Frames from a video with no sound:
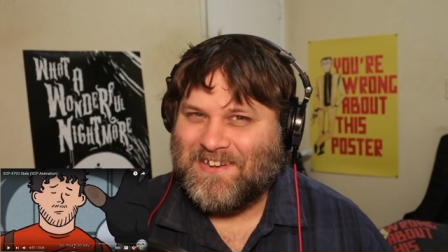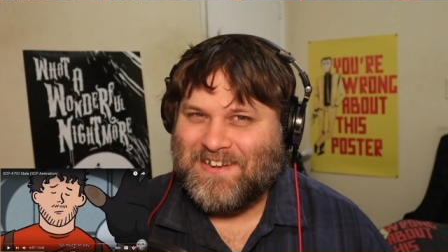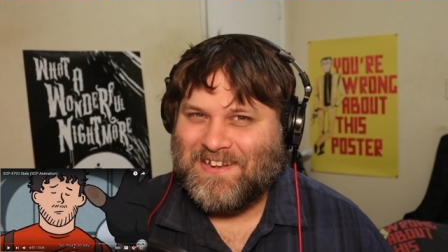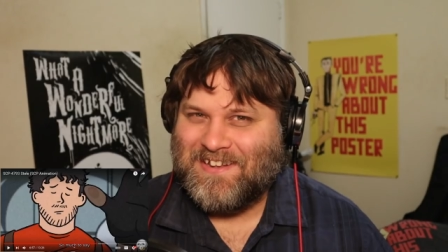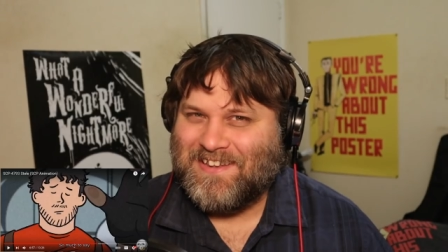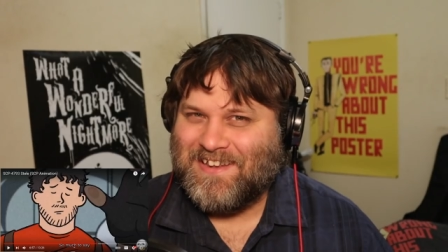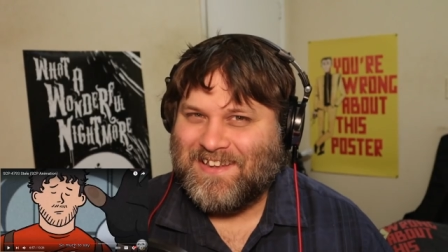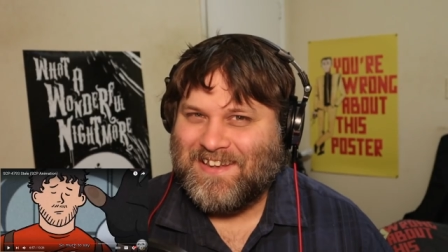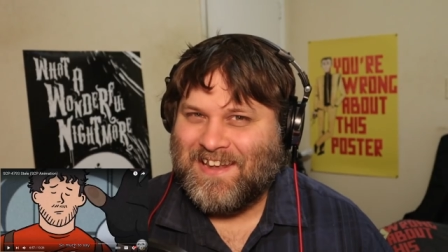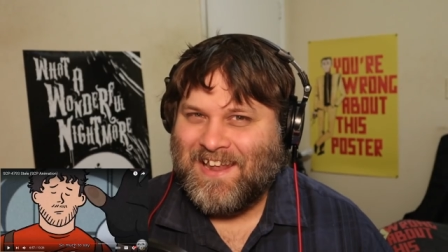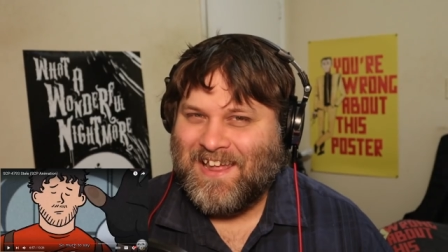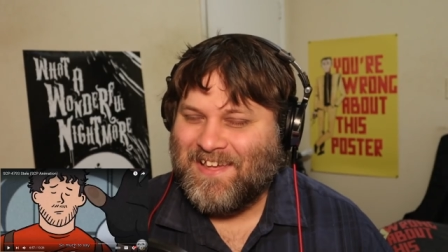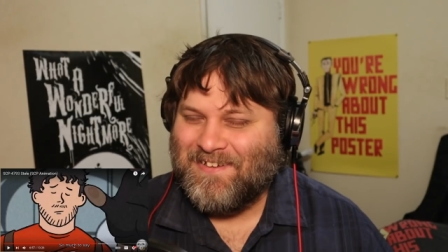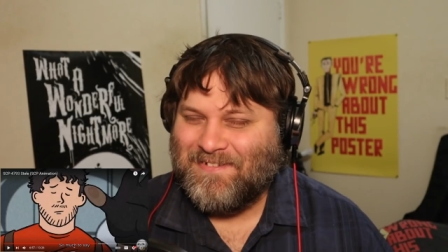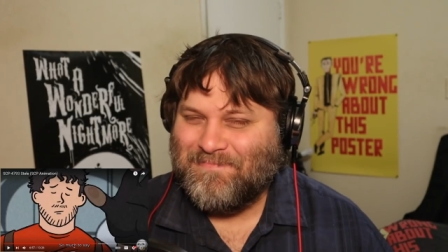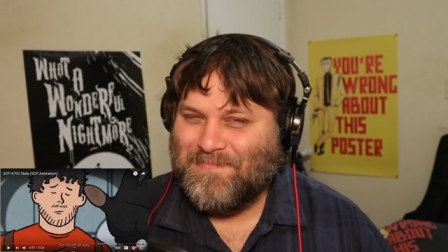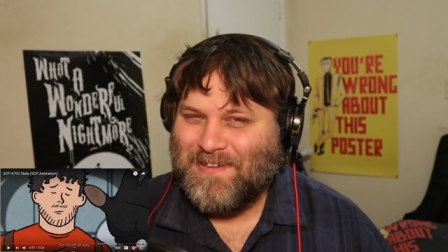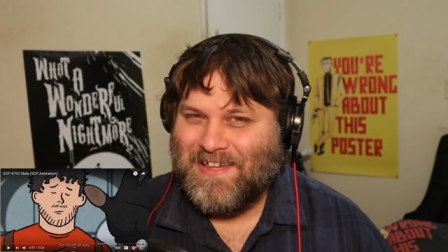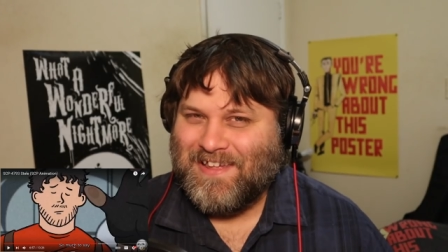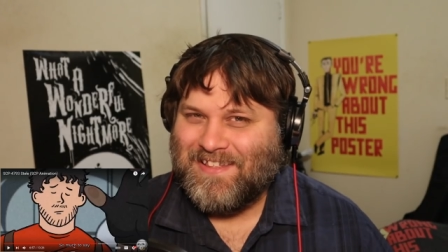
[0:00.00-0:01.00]
It doesn't.
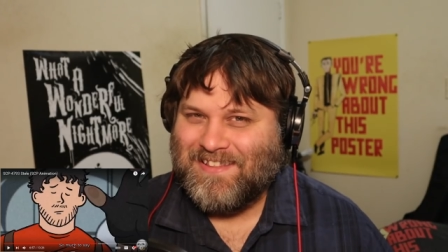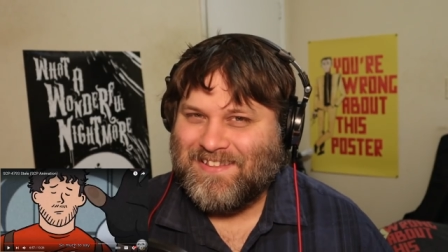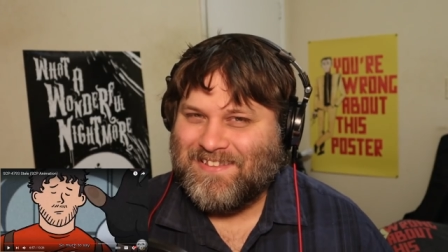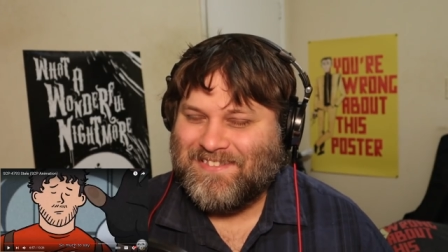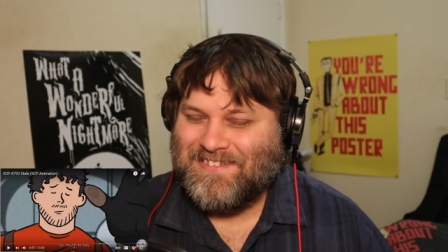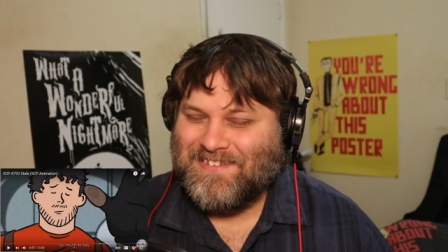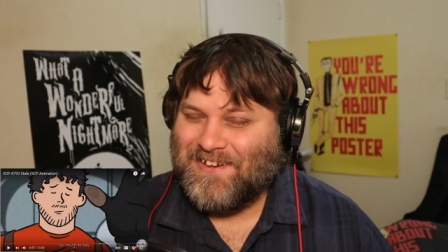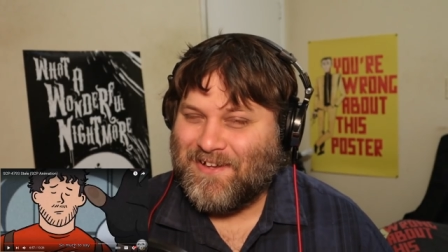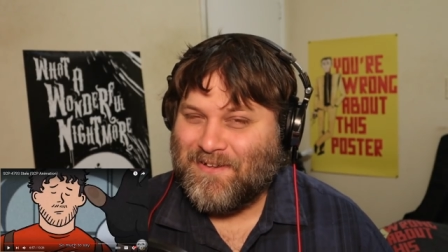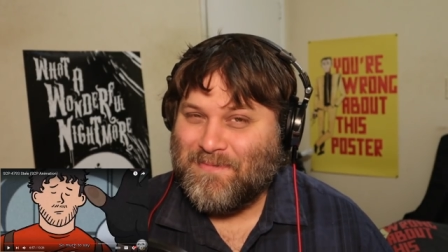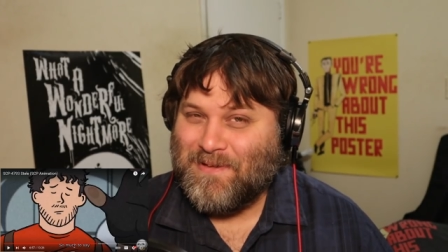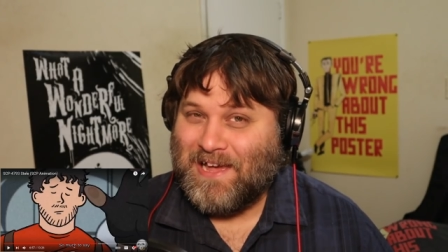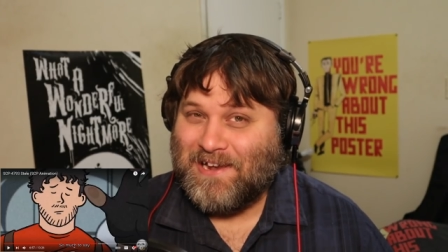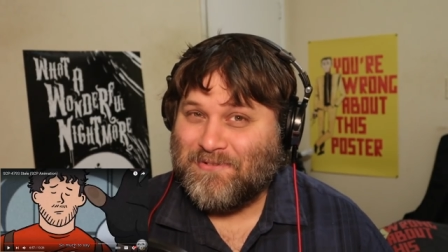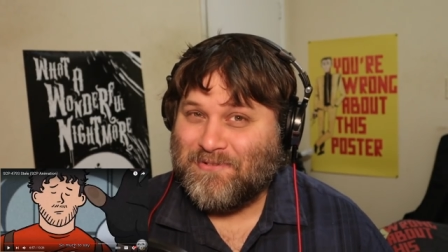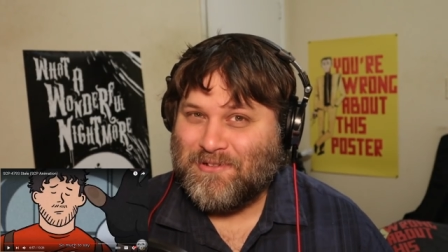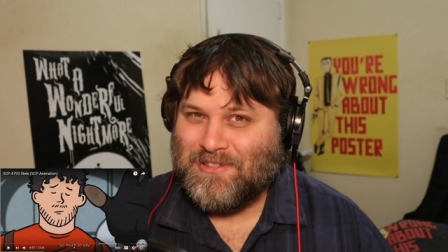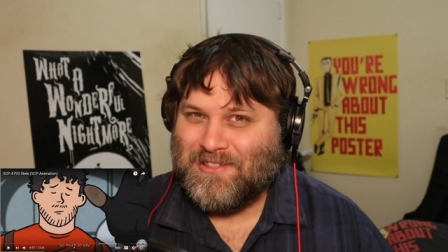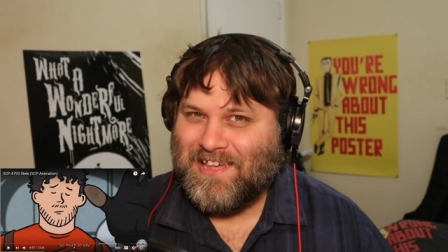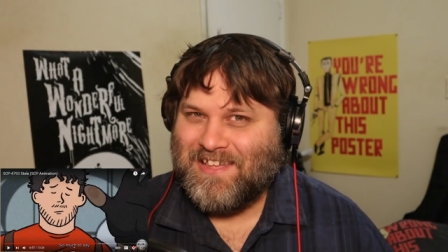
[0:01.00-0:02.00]
It, it, call back
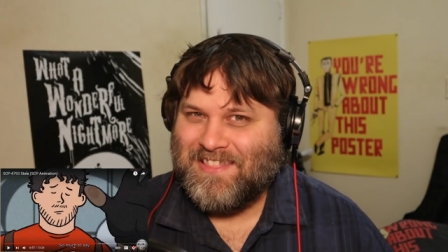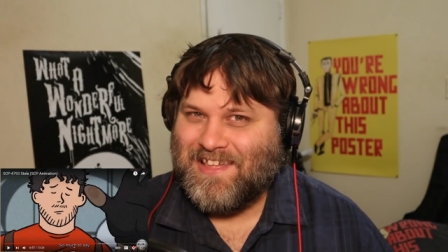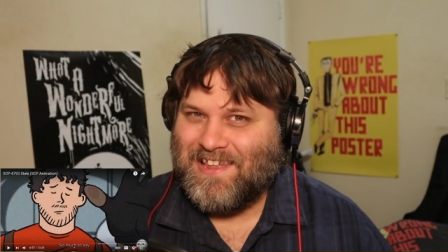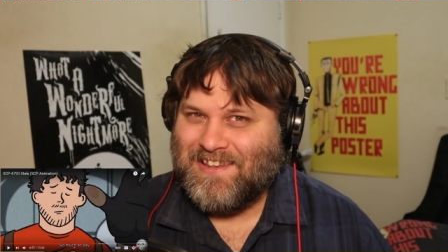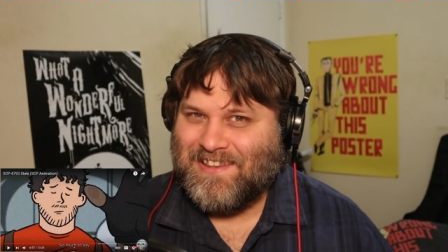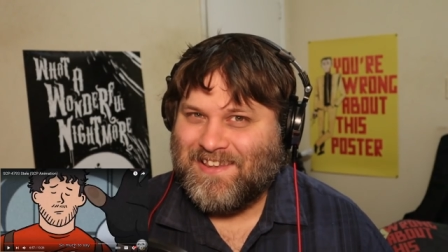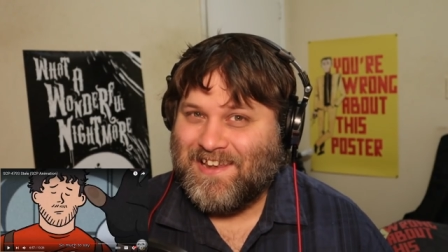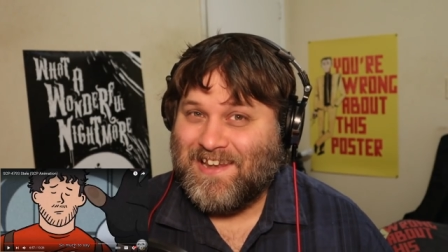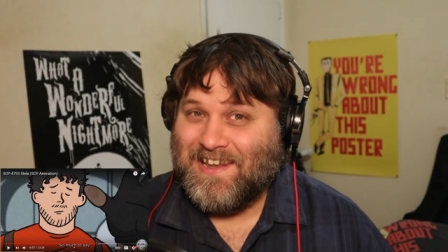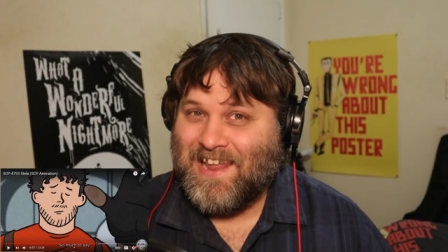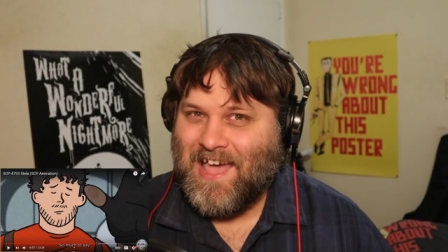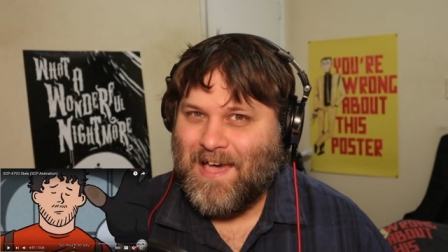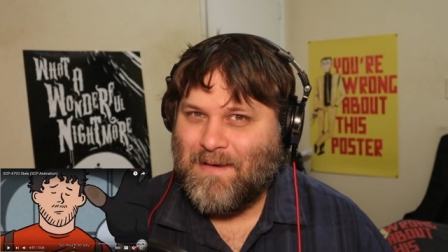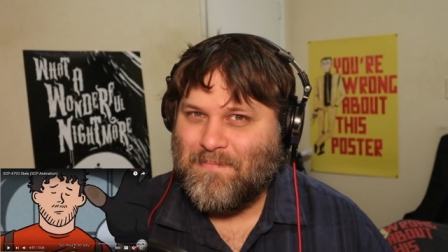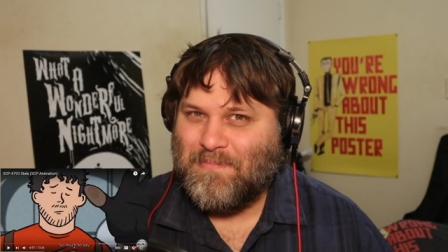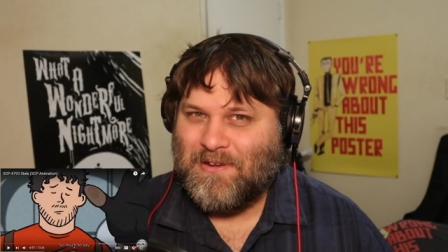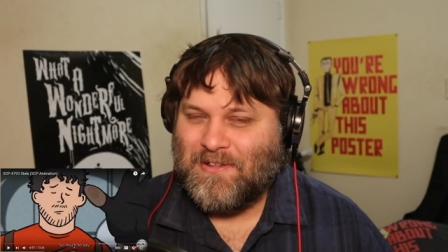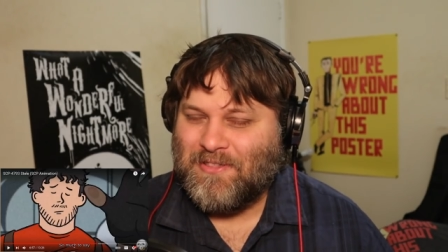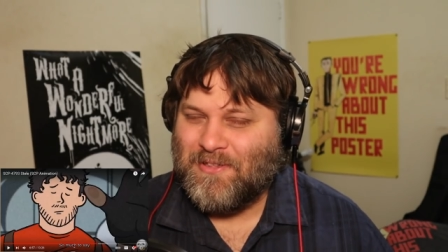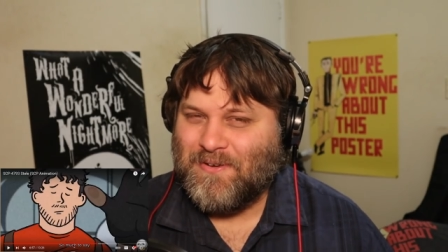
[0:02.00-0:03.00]
to a thing that didn't
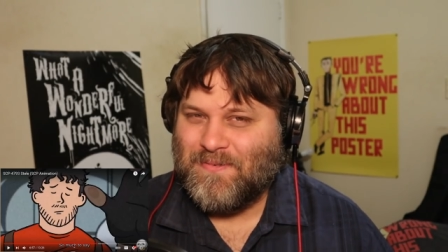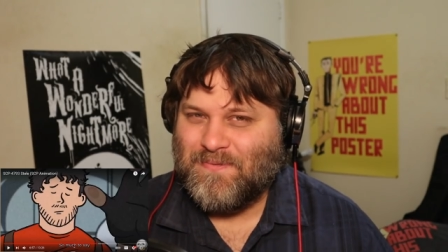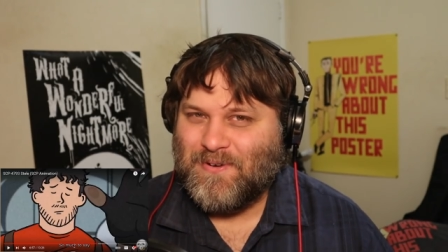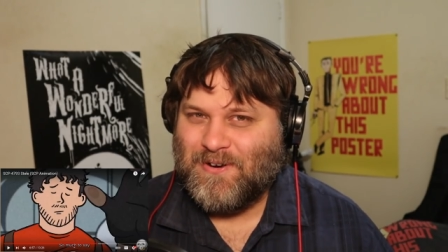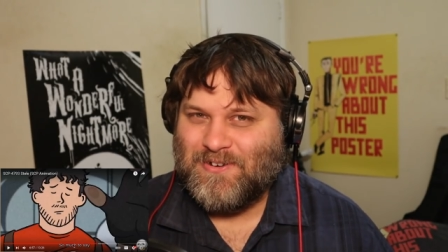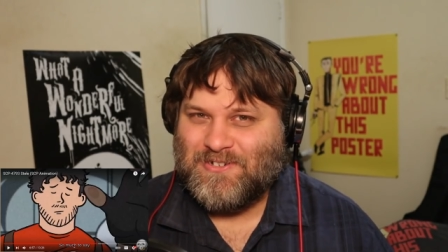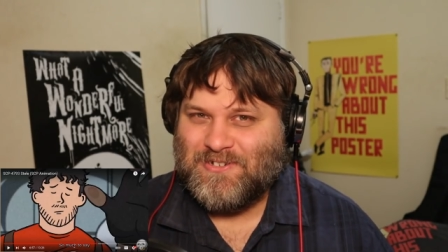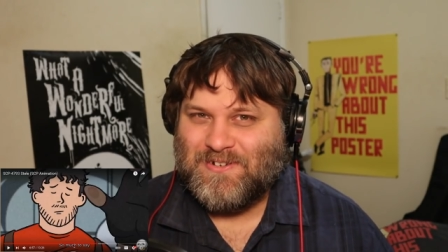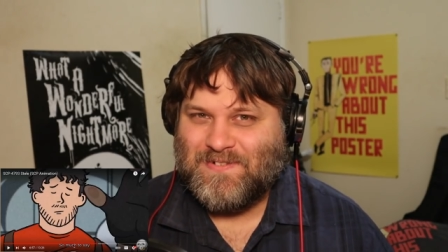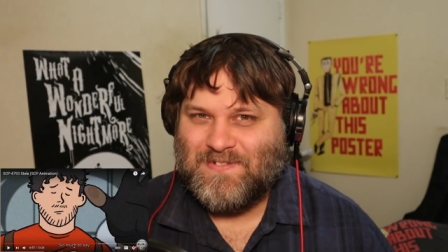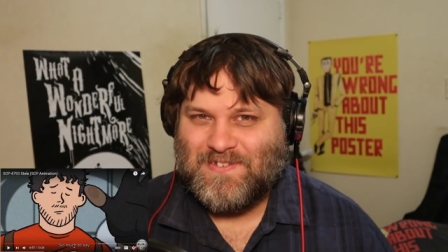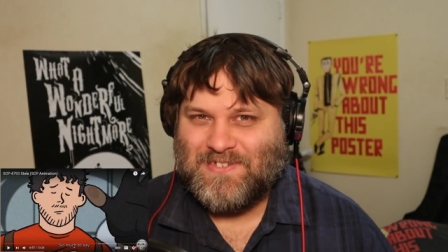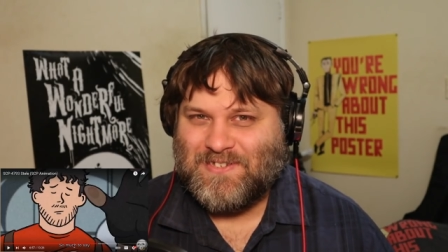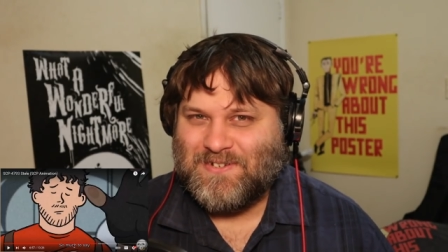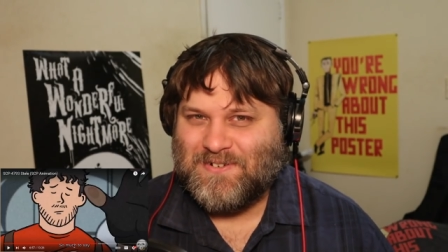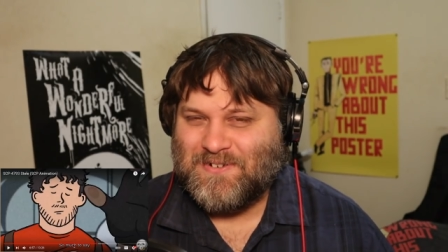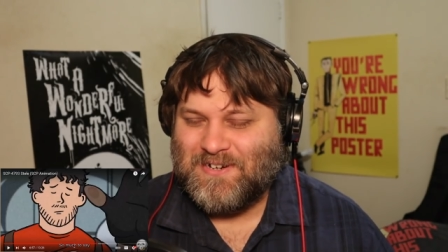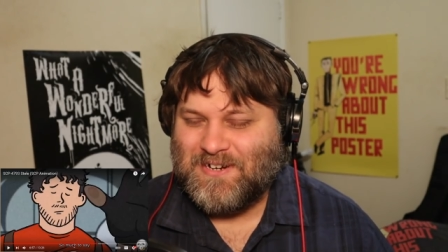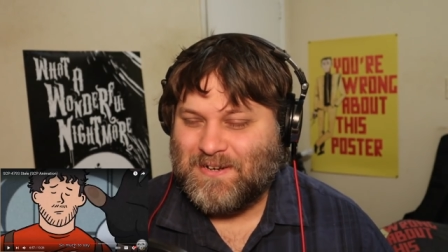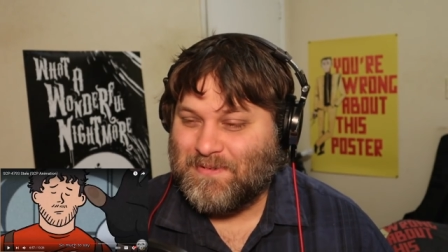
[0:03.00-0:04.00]
happen in their version of the
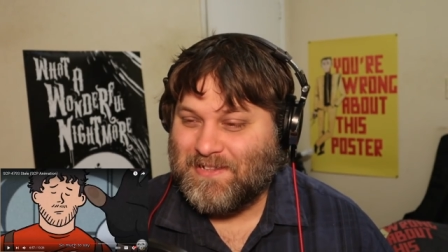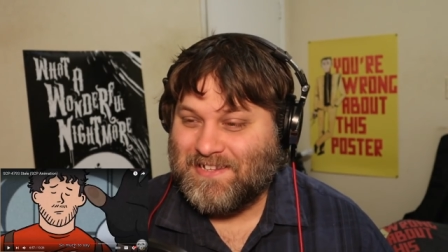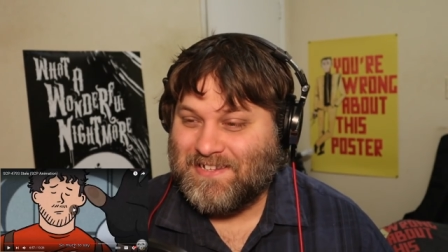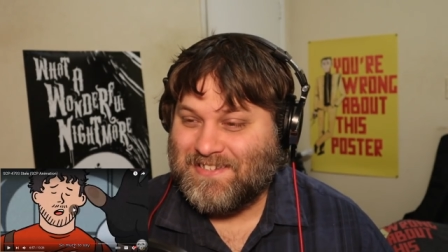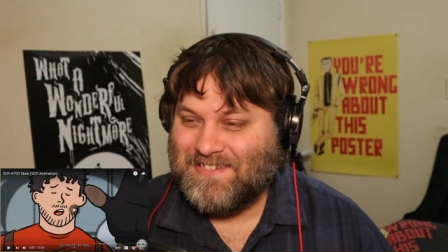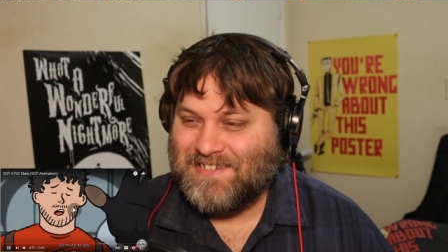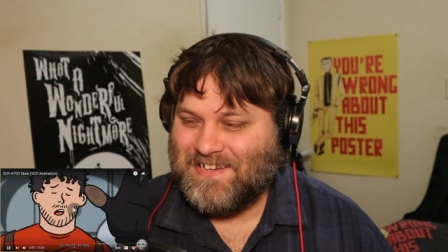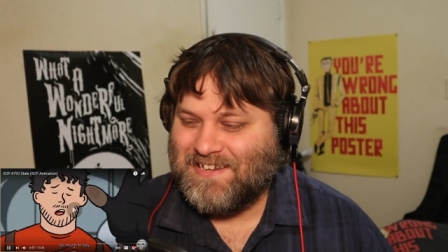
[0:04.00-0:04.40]
story, but let's so see.